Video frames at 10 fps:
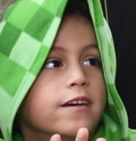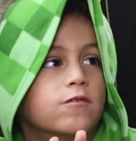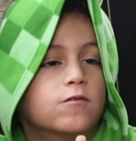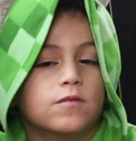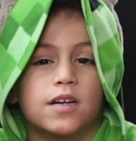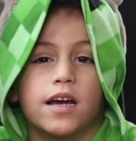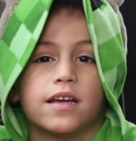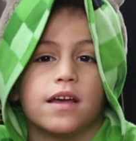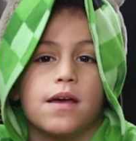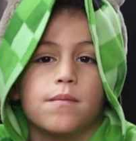it will
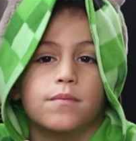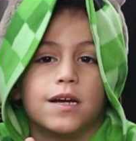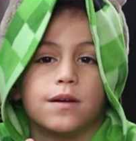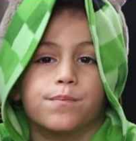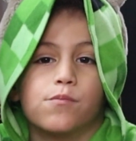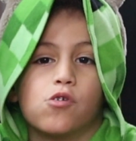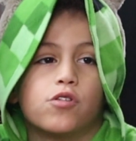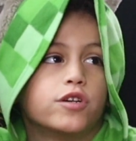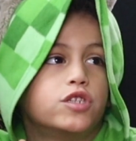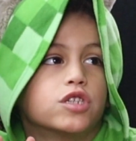like make
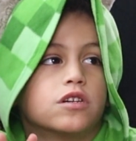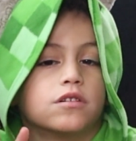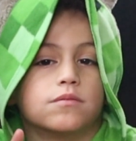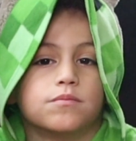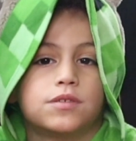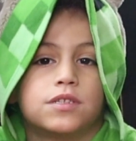more germs.